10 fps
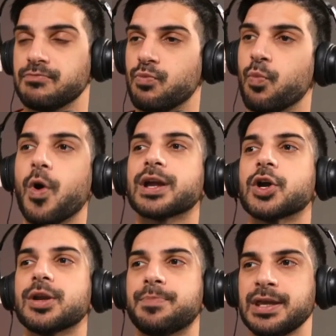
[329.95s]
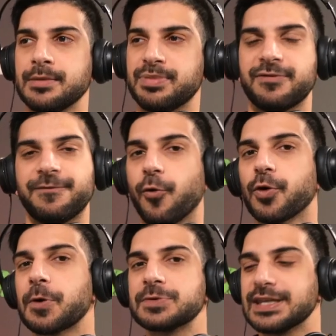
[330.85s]
What could it be?
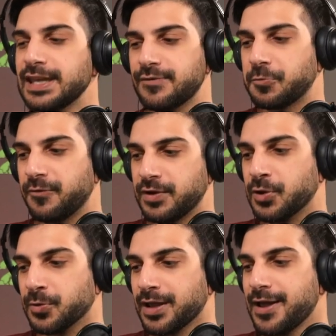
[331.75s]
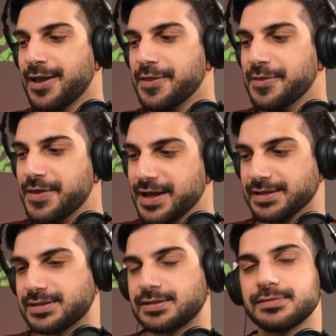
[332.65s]
Before it was even revealed,
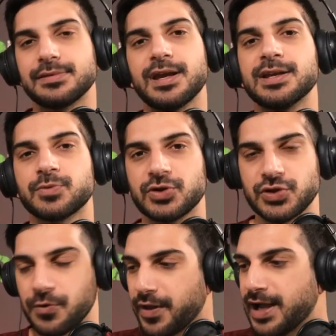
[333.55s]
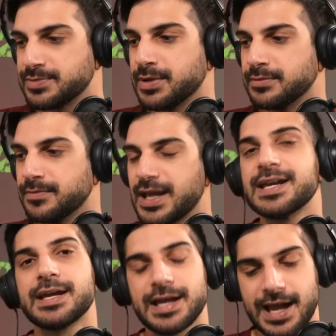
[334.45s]
this is what Joe Theismann
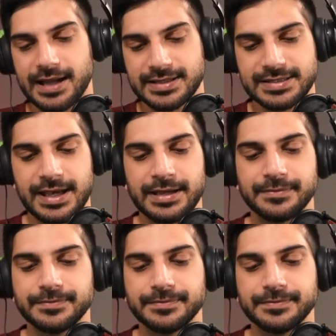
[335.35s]
had to say.